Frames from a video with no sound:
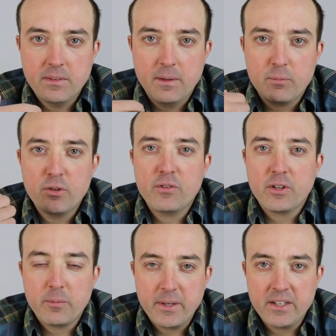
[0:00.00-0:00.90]
improve
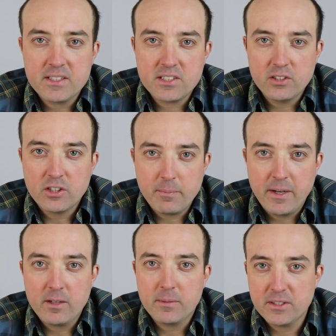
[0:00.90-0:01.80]
their appearance and look
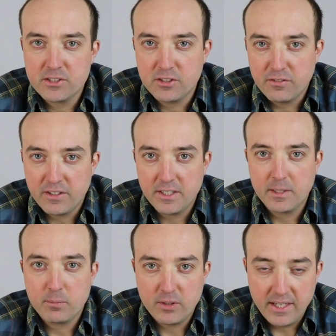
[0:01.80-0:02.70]
better, but they're still very
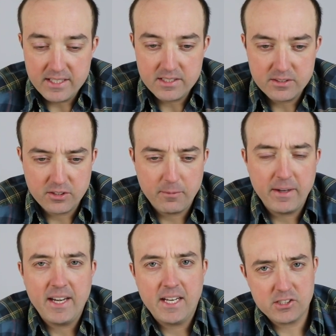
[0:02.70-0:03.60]
depressed. So they
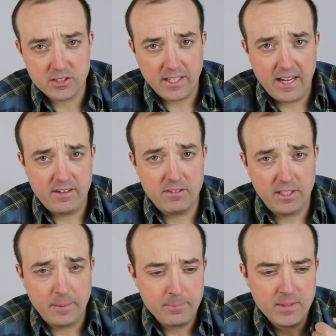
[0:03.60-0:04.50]
might actually have
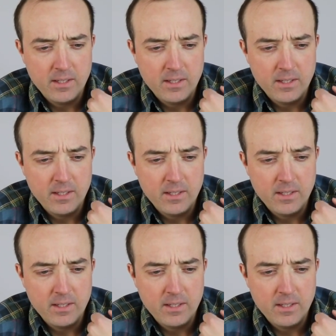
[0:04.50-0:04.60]
the